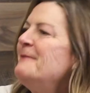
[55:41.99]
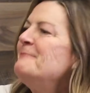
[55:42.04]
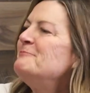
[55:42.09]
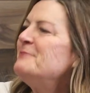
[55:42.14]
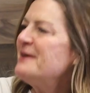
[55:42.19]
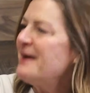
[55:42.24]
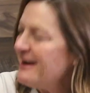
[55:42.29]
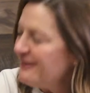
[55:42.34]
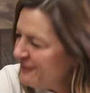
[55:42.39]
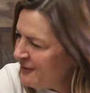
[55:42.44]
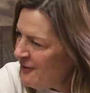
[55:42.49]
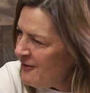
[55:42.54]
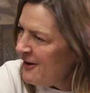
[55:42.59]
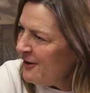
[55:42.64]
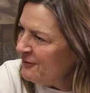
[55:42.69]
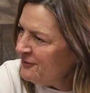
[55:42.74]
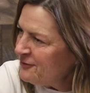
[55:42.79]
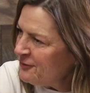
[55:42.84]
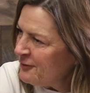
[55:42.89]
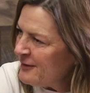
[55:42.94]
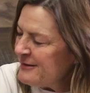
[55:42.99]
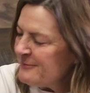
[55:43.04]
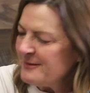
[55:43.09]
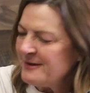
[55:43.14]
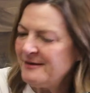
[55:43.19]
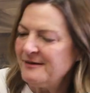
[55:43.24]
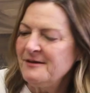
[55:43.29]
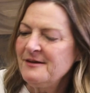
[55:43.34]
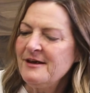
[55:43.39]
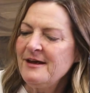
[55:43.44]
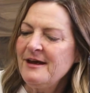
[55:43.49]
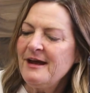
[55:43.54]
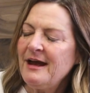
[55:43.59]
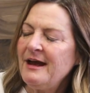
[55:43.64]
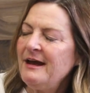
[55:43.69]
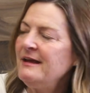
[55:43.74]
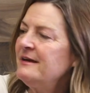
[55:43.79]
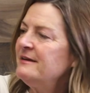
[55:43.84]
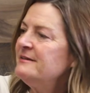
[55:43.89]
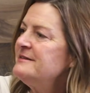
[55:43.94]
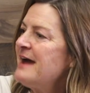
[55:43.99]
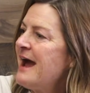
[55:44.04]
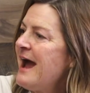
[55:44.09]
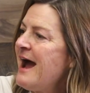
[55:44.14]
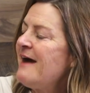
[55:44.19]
behavioral health treatment, and